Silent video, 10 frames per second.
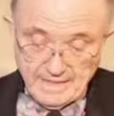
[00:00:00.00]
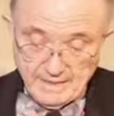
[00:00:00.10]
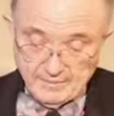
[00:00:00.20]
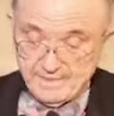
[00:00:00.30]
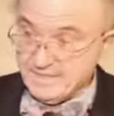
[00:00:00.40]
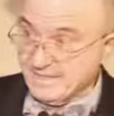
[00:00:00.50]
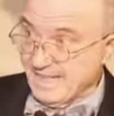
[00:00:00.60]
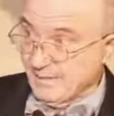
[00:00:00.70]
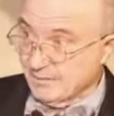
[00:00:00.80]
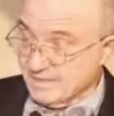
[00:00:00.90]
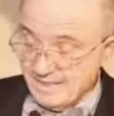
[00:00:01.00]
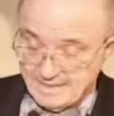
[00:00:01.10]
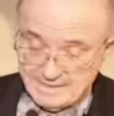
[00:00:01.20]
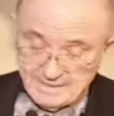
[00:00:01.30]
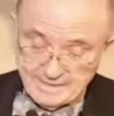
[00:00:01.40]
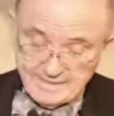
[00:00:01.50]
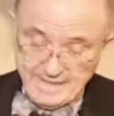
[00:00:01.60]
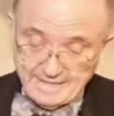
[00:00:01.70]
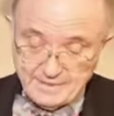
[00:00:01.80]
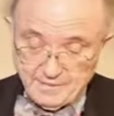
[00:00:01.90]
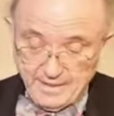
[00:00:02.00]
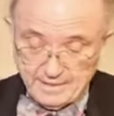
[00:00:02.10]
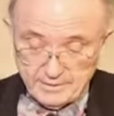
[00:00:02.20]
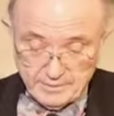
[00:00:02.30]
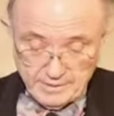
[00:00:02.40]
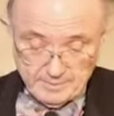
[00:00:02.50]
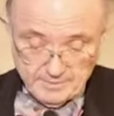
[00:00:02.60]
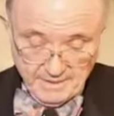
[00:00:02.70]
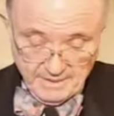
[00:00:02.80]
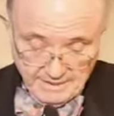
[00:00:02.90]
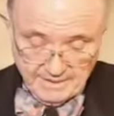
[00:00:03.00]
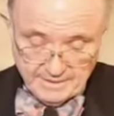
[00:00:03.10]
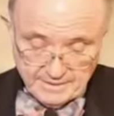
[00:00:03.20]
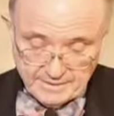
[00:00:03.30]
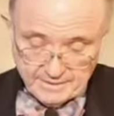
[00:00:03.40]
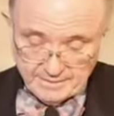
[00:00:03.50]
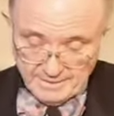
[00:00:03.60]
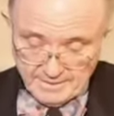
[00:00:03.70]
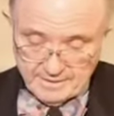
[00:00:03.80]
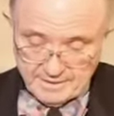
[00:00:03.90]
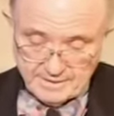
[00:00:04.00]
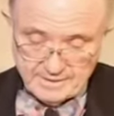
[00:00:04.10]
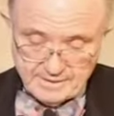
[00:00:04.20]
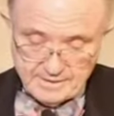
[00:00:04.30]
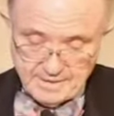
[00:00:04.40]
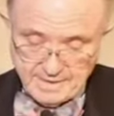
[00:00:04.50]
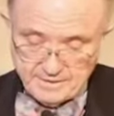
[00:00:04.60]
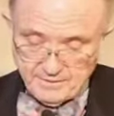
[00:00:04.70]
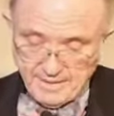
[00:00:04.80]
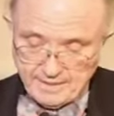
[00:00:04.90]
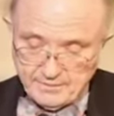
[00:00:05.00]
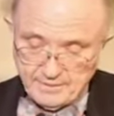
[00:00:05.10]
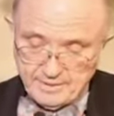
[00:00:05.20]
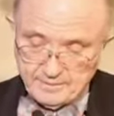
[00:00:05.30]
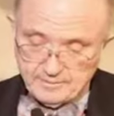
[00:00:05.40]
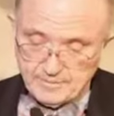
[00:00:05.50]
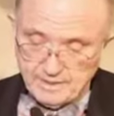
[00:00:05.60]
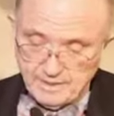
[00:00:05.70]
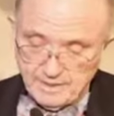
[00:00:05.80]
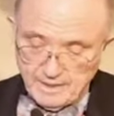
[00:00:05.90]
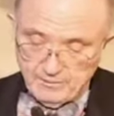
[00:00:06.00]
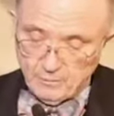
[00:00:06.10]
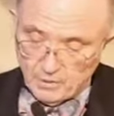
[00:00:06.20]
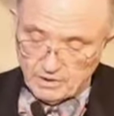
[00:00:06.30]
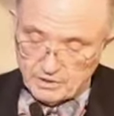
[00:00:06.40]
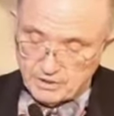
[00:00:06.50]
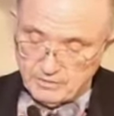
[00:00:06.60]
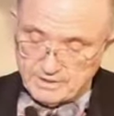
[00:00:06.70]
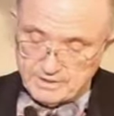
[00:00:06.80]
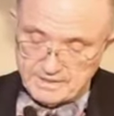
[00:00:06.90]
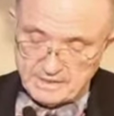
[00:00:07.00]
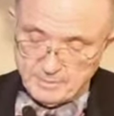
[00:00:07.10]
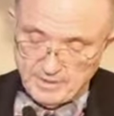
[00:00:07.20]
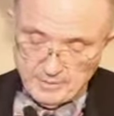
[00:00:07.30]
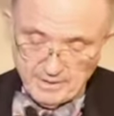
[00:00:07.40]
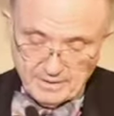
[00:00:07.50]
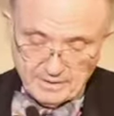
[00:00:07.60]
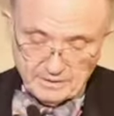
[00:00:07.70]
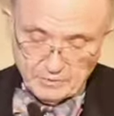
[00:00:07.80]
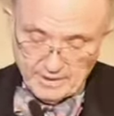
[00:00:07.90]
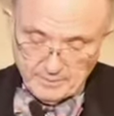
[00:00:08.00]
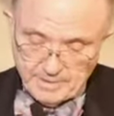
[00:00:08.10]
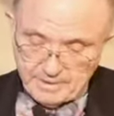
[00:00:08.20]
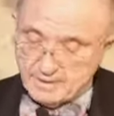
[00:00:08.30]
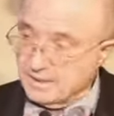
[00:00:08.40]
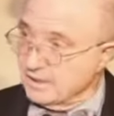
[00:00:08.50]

If this sounds less than satisfactory, it is. It is less than satisfactory. If one chooses experimental treatment,